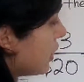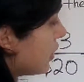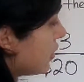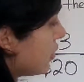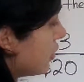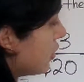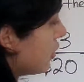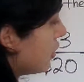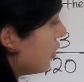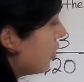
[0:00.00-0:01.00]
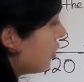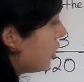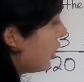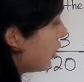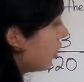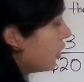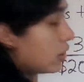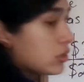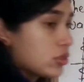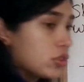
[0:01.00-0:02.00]
twice. Okay.
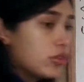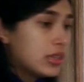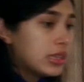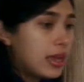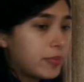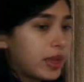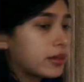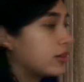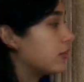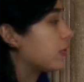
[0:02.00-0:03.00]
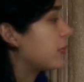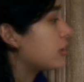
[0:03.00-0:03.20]
So knowing that background